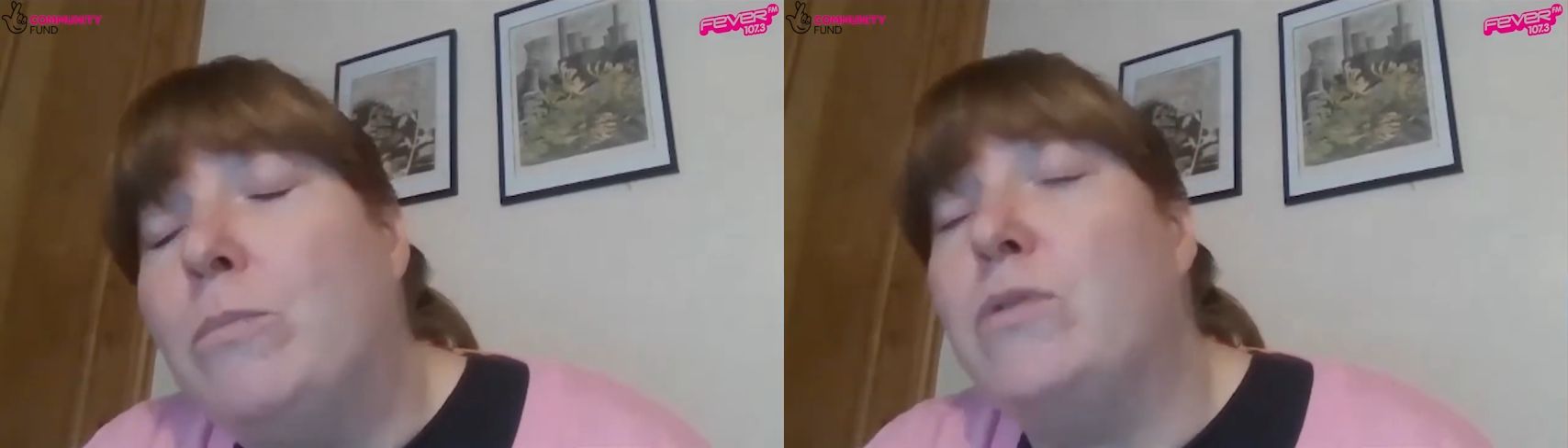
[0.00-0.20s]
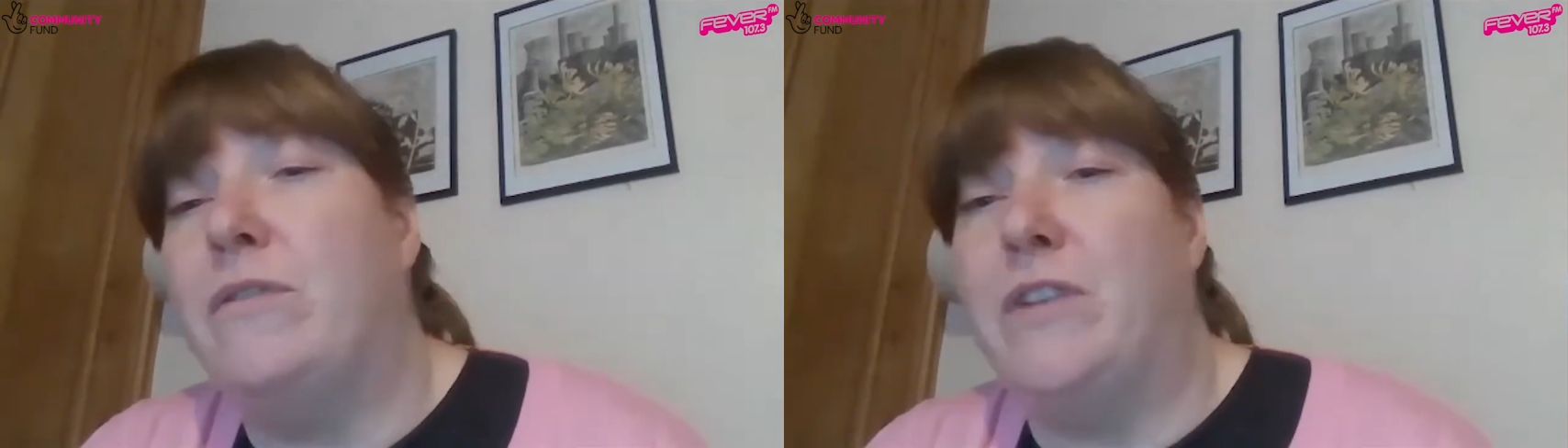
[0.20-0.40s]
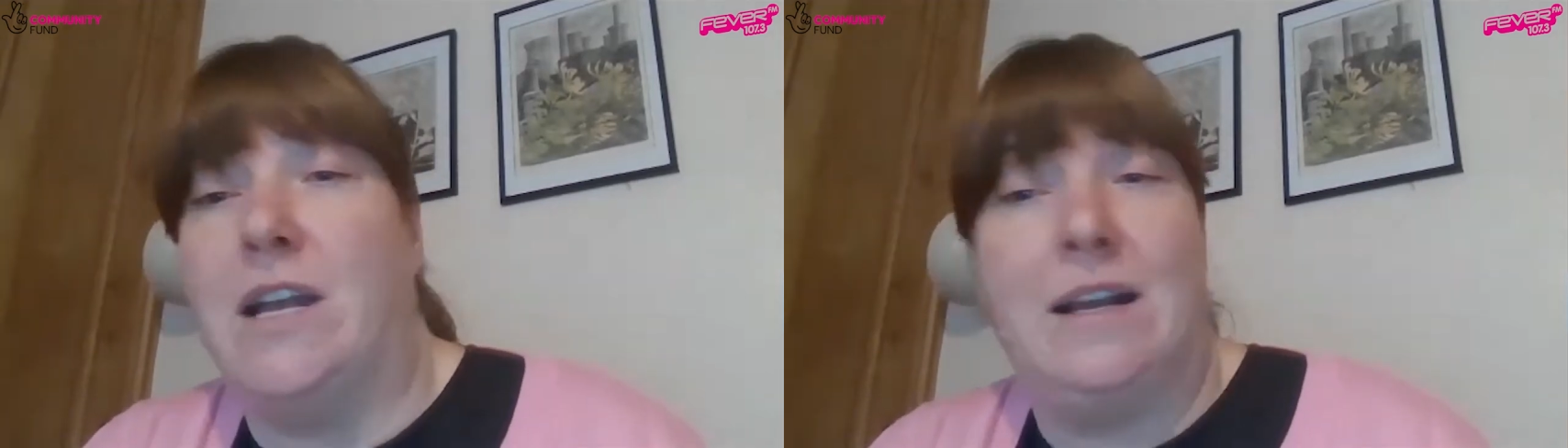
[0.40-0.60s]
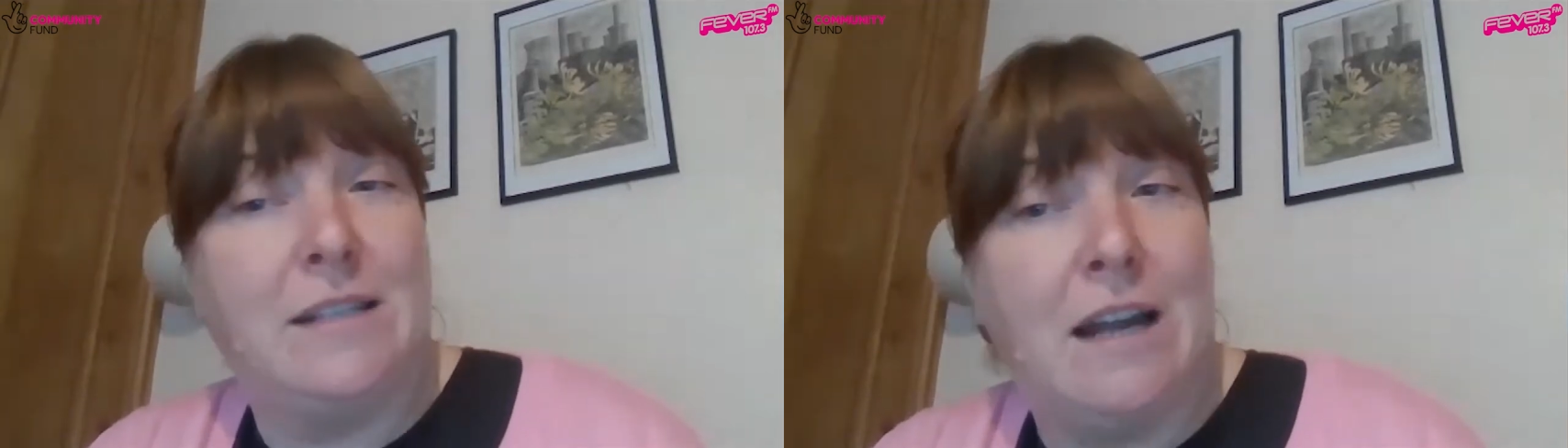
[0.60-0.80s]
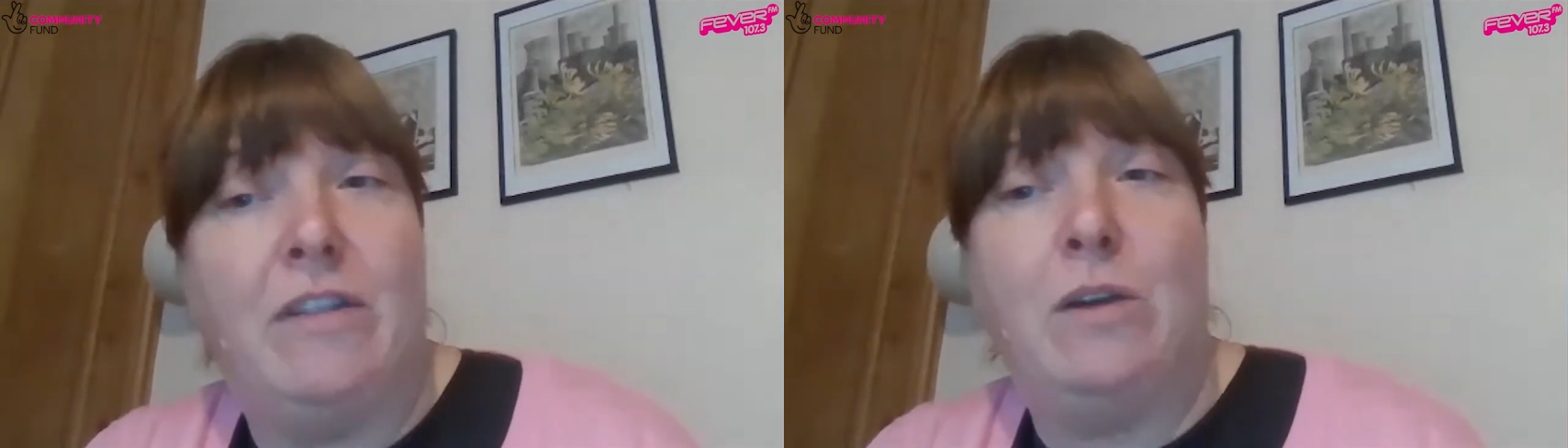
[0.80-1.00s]
number of
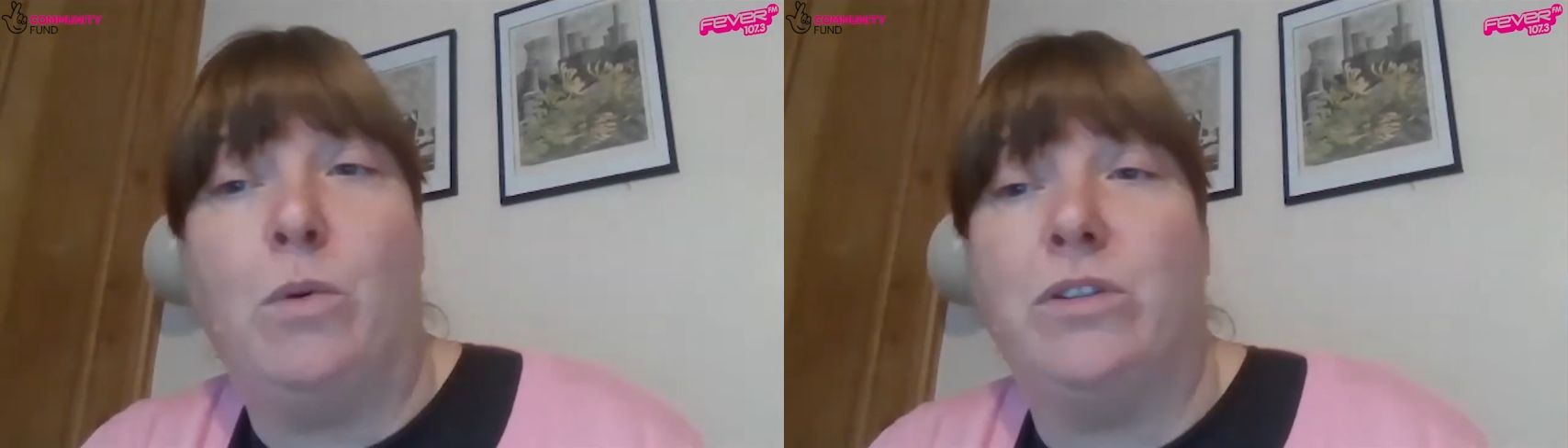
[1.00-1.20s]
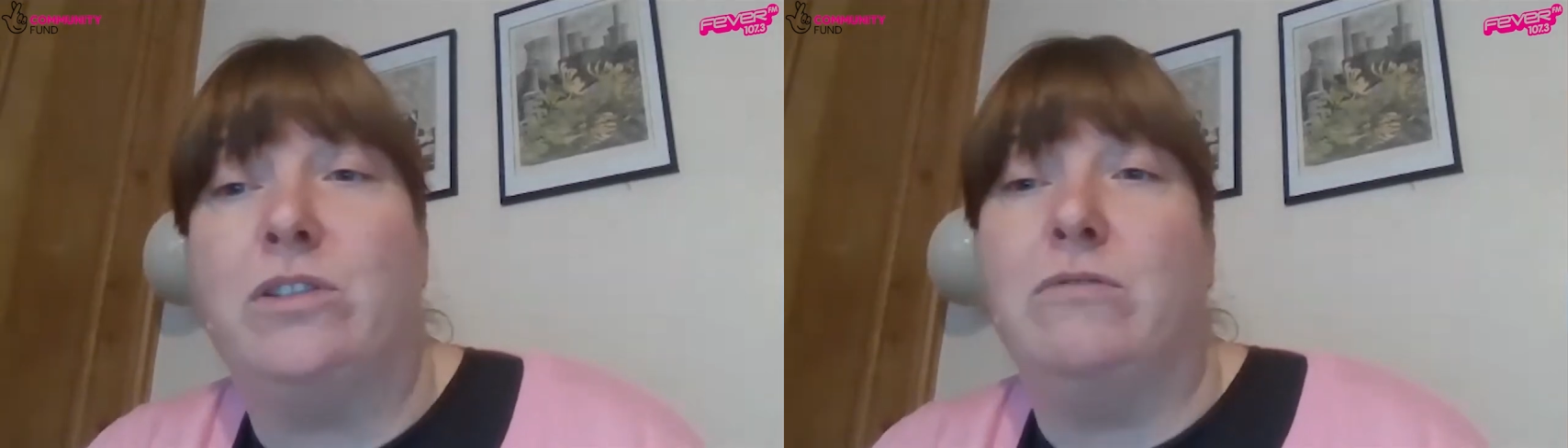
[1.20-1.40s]
years and they want